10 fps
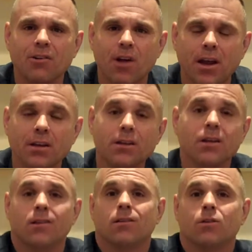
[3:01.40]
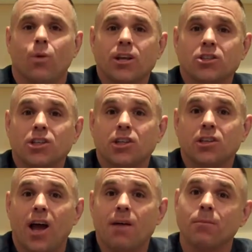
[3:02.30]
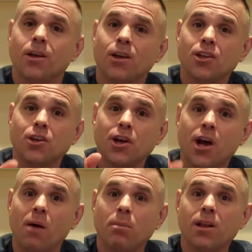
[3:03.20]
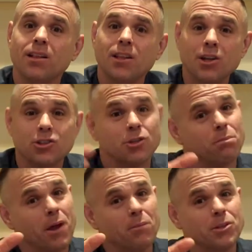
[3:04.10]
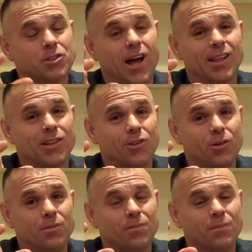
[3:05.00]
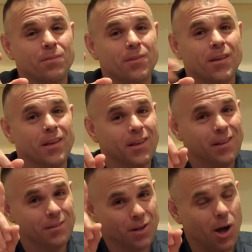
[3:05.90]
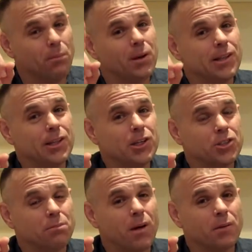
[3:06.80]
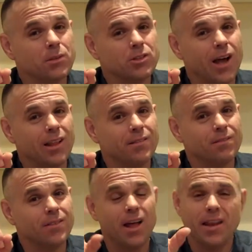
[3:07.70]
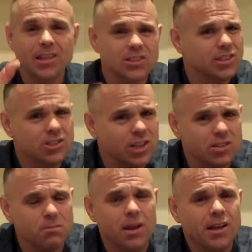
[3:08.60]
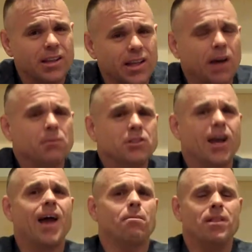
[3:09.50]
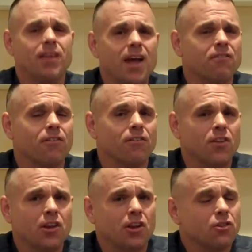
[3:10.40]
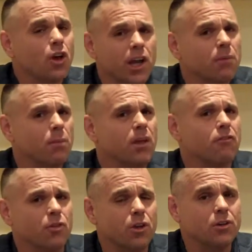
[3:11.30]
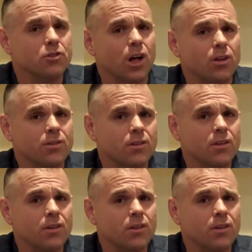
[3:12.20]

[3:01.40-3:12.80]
great, wasting your time. Your company and leadership better be solid too. Company and leadership better be solid. And this, this doesn't mean that the company's got to be ten, fifteen years old. It could be a few years old.